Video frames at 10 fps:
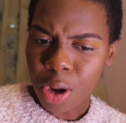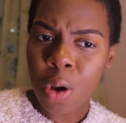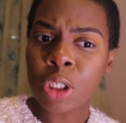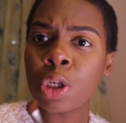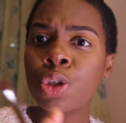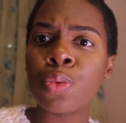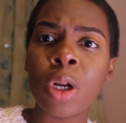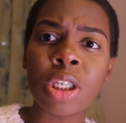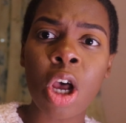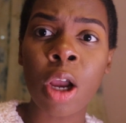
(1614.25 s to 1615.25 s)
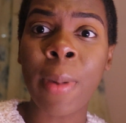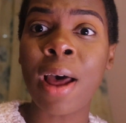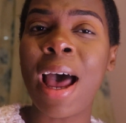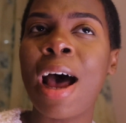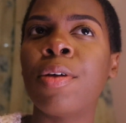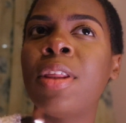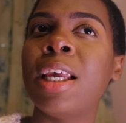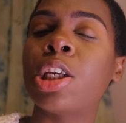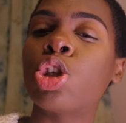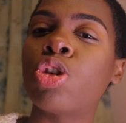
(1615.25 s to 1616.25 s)
also do want to talk about how
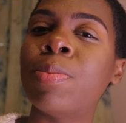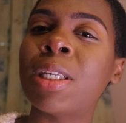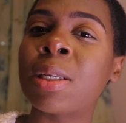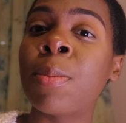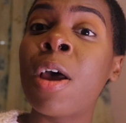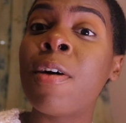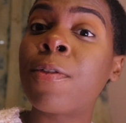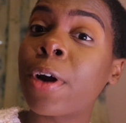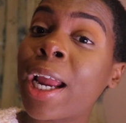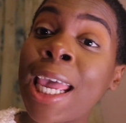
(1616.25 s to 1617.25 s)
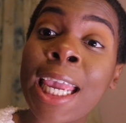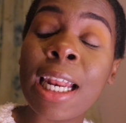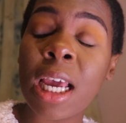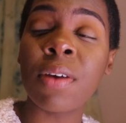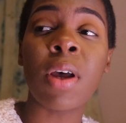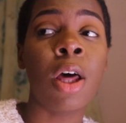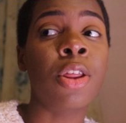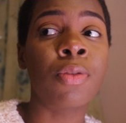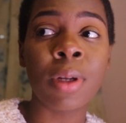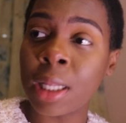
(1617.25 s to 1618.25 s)
the extremism for hate of
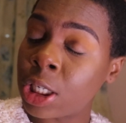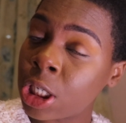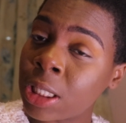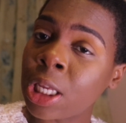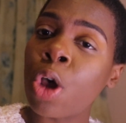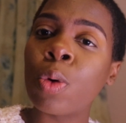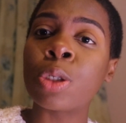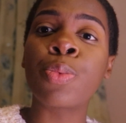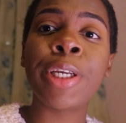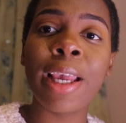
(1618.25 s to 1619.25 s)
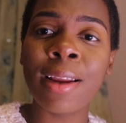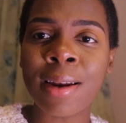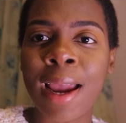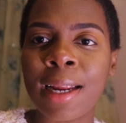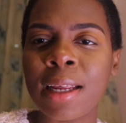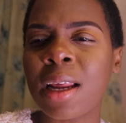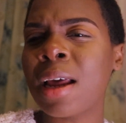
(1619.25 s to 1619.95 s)
other religions was reignited.